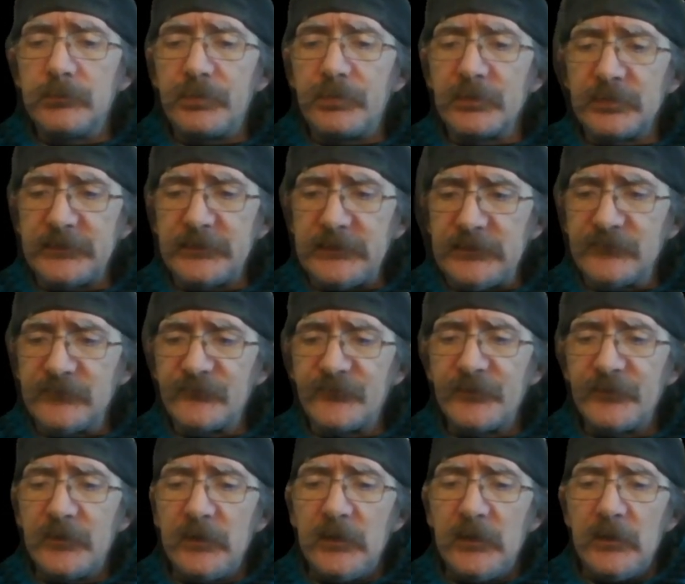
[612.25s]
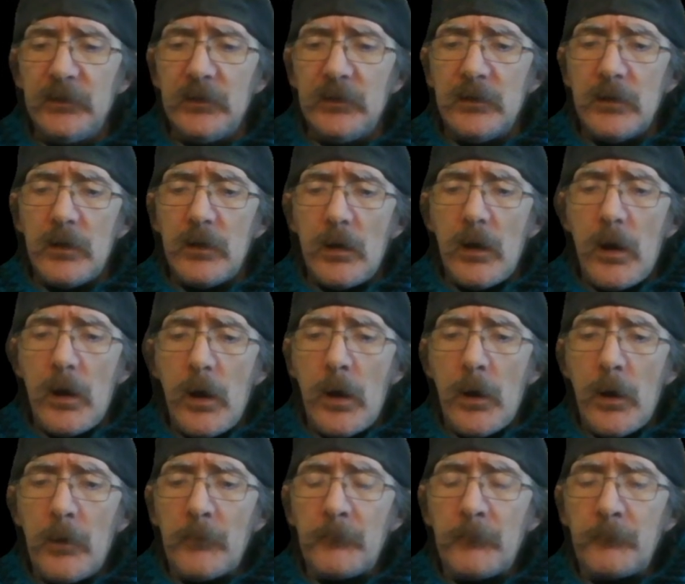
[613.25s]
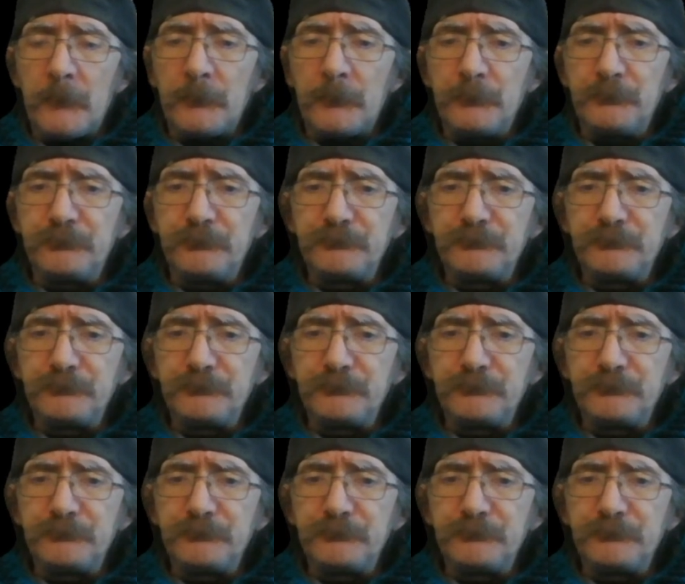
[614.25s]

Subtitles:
believe? Um,